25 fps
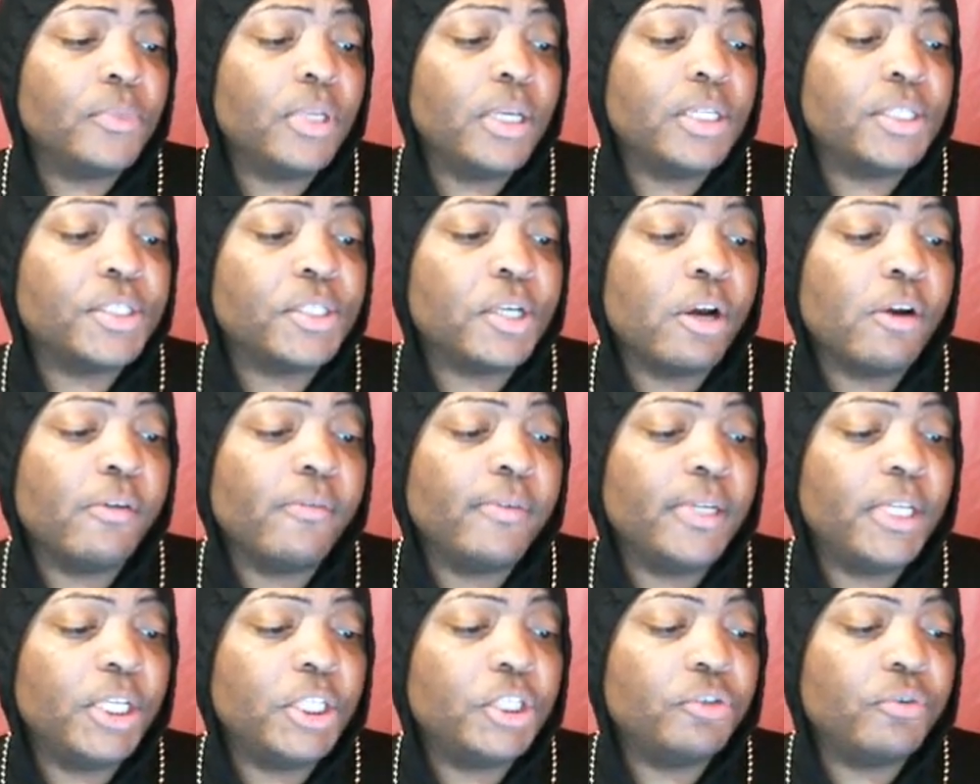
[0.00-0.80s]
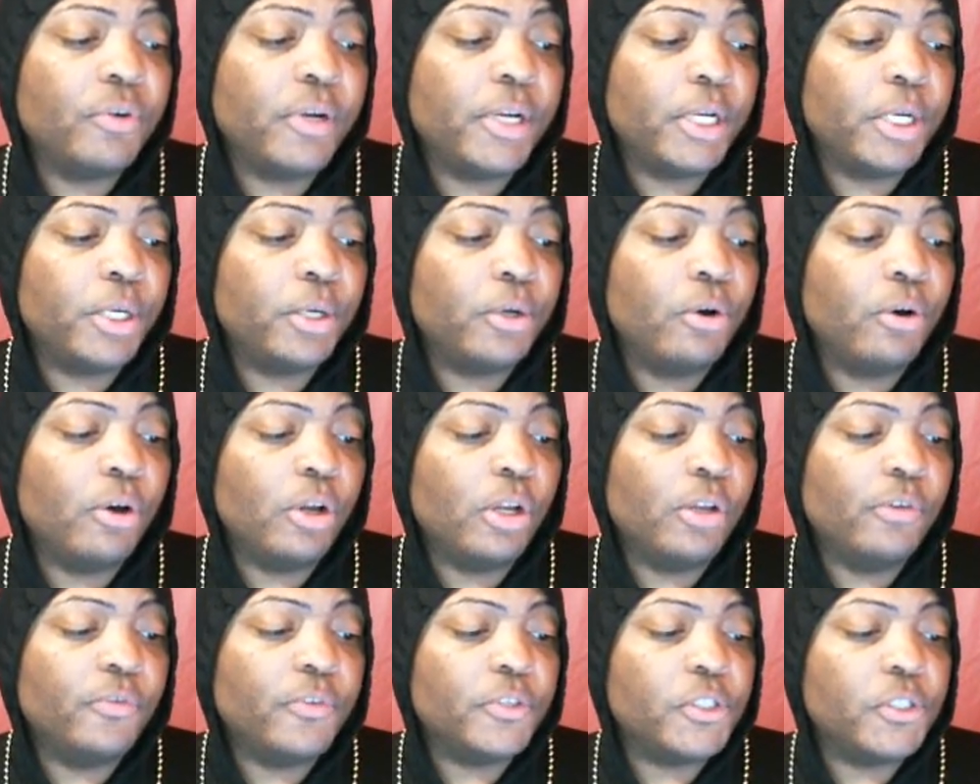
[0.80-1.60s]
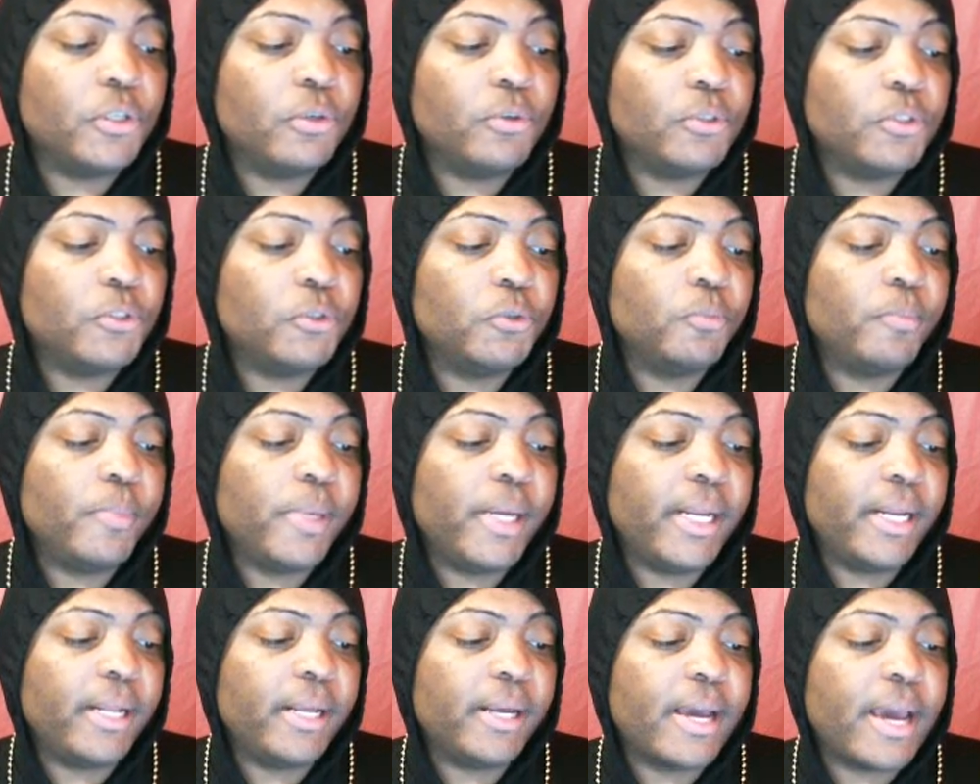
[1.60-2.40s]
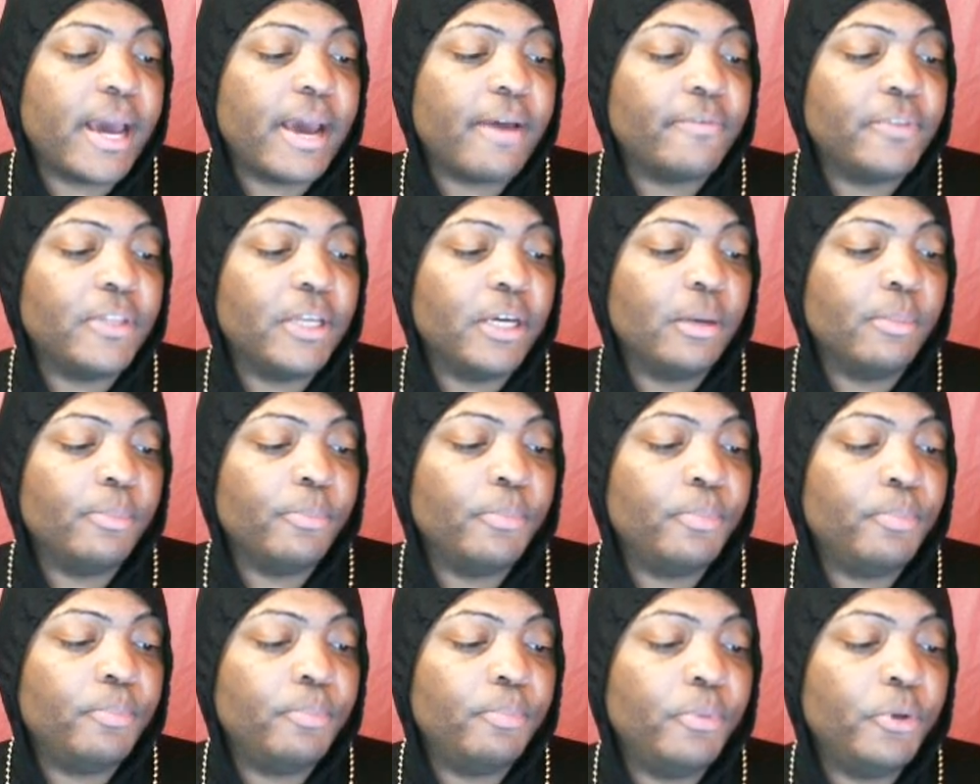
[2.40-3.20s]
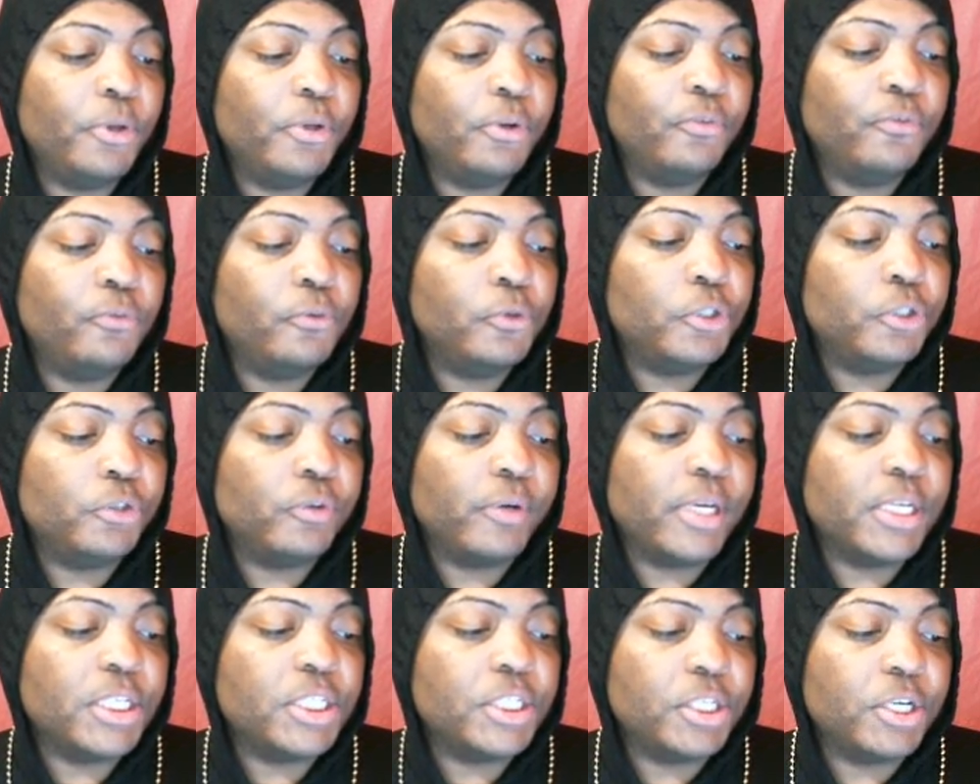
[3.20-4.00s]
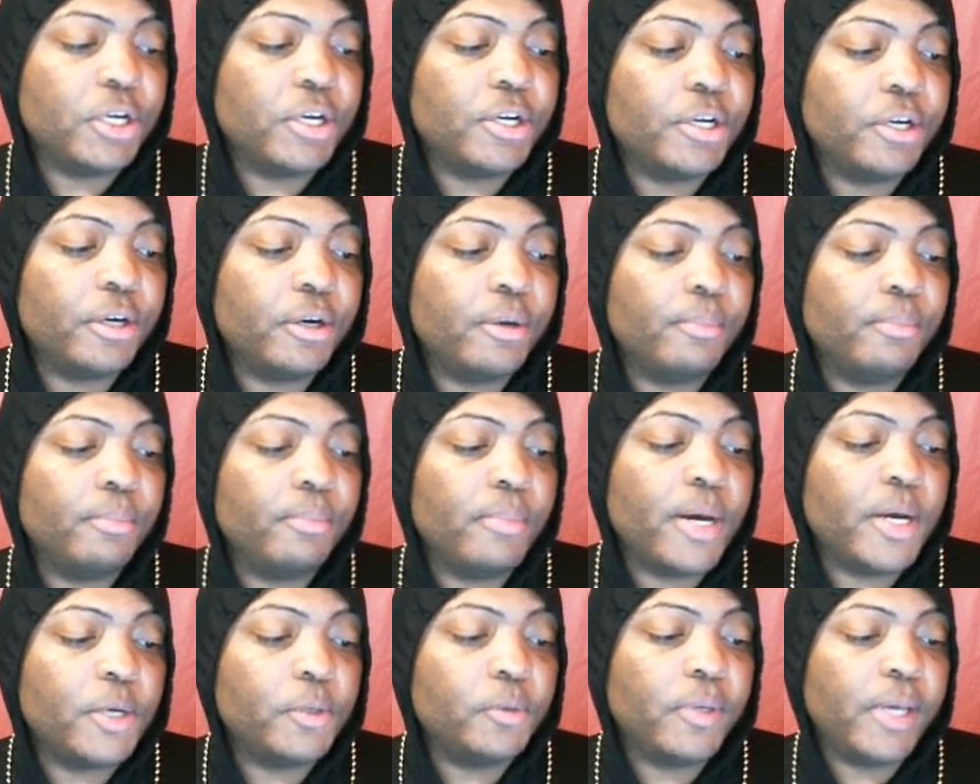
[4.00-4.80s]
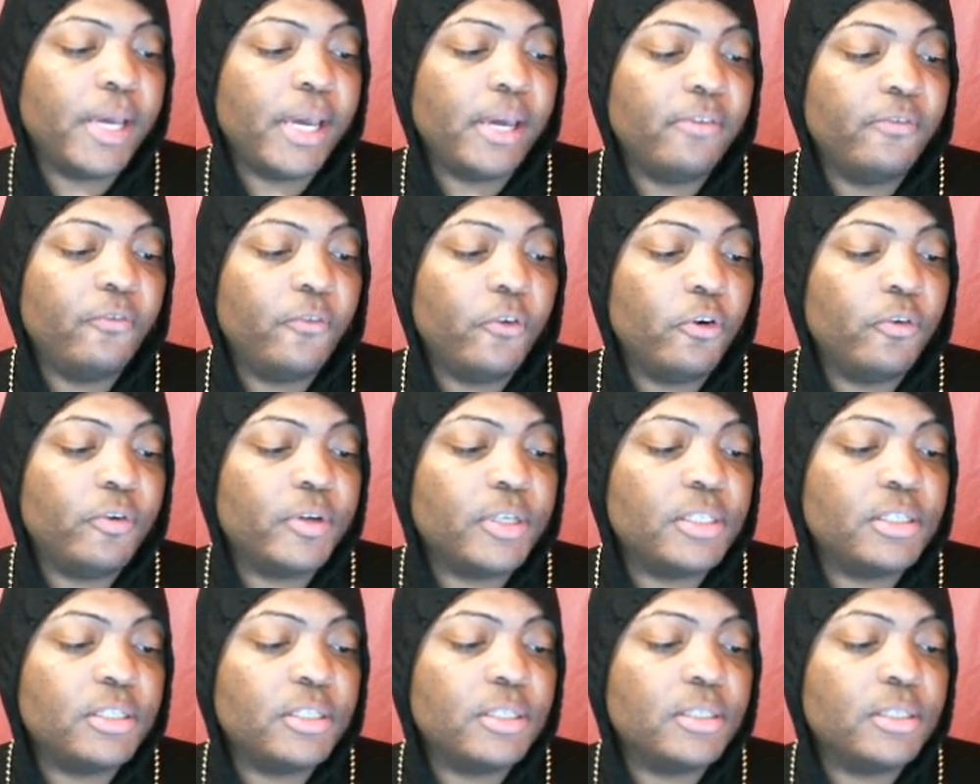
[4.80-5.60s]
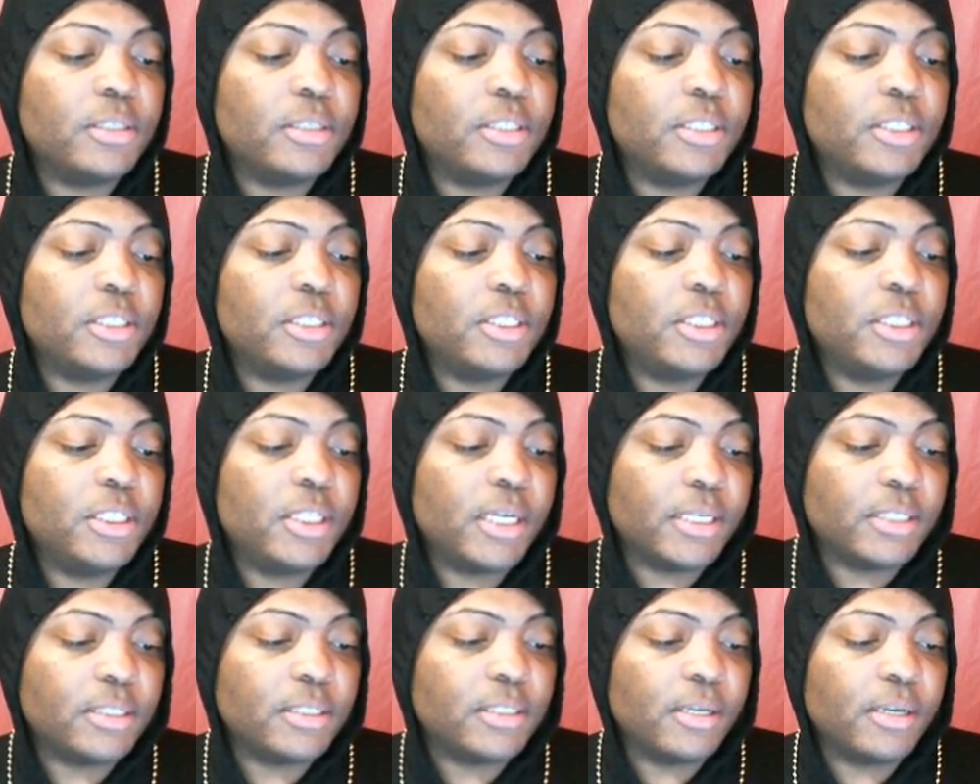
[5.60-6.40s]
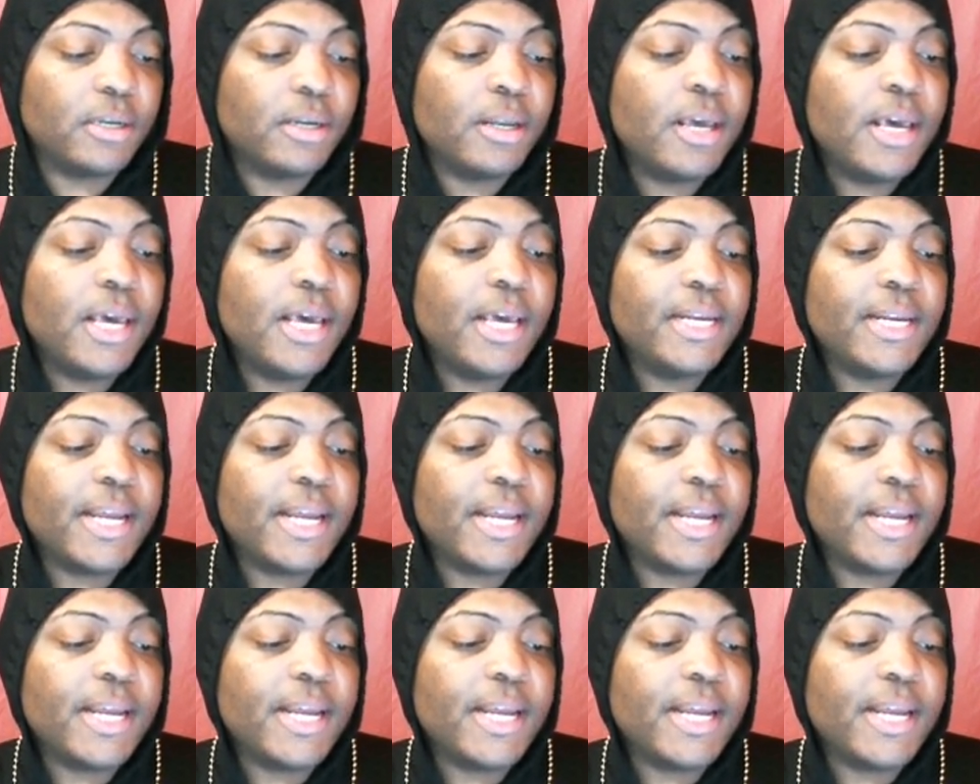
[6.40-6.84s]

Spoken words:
It's currently trending all over social media after a beautiful transgender model came forward suggesting